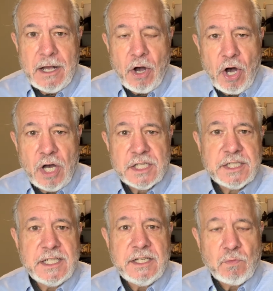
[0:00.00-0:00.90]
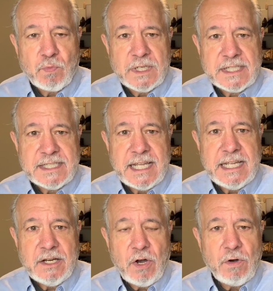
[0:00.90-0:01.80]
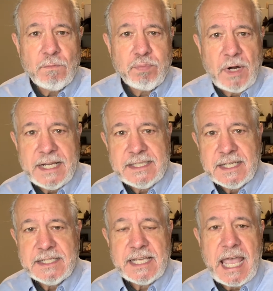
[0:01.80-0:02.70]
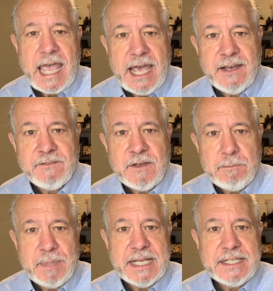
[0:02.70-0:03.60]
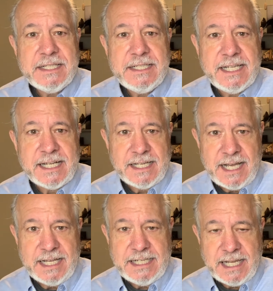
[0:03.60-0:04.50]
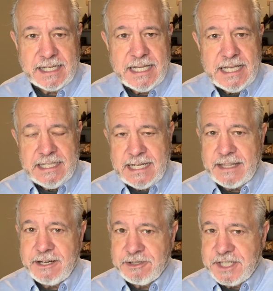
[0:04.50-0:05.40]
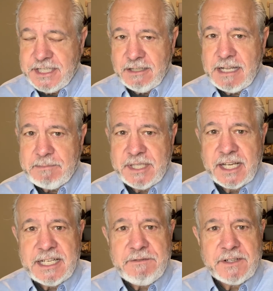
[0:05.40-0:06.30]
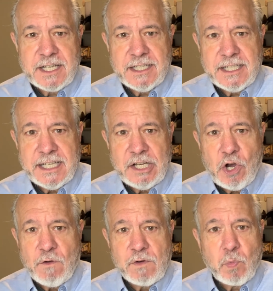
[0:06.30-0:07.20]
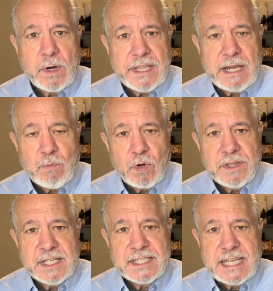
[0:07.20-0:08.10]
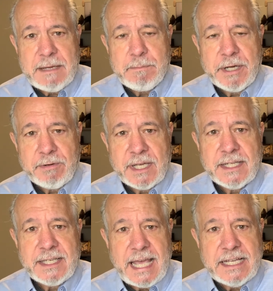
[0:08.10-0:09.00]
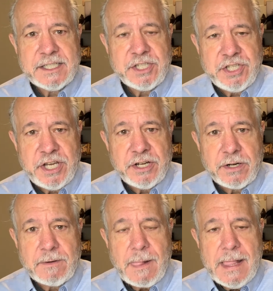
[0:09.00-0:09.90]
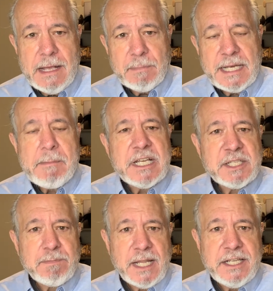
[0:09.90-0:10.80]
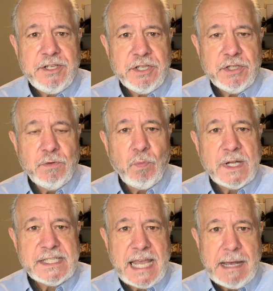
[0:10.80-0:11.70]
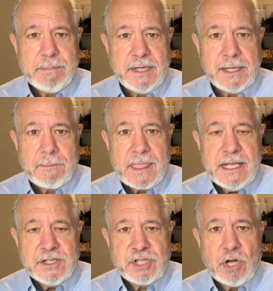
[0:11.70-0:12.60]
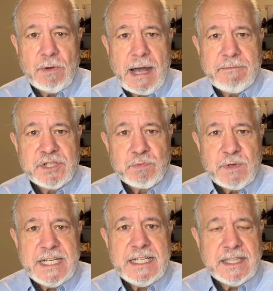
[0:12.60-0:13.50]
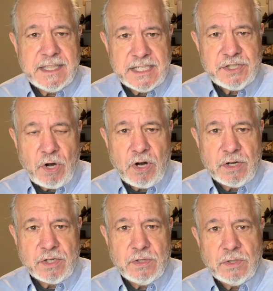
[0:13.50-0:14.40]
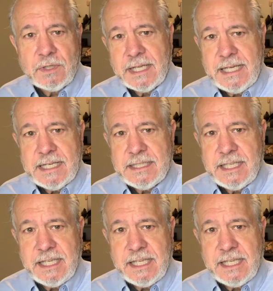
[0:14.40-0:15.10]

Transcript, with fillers: Austin real estate home prices have been declining. Now they are still up significantly over where they were this same period last year, but let me explain to you what's happening. So I was reading this article in the